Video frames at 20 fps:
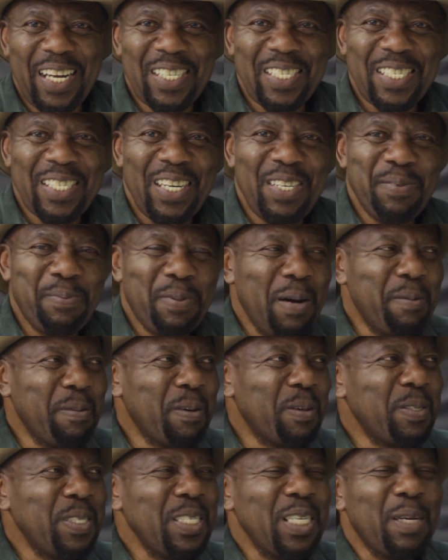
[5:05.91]
I said, he
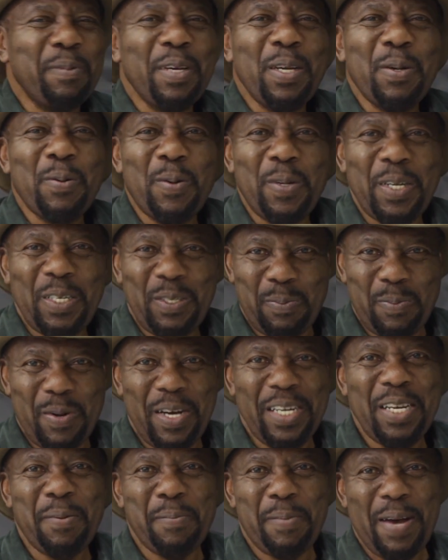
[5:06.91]
probably going to tell me he want his
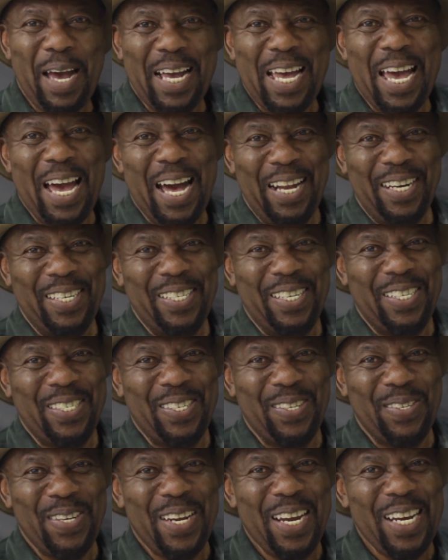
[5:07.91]
money back out of
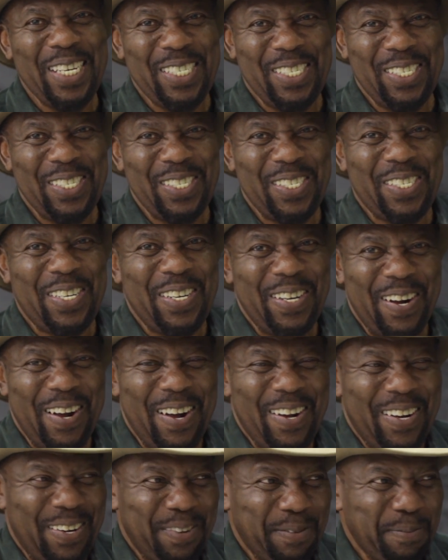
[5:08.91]
the donation
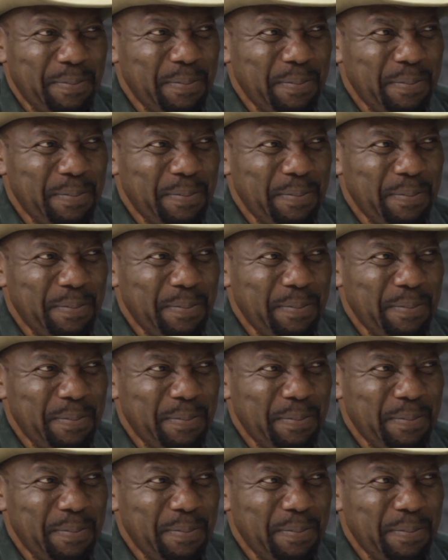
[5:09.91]
jar.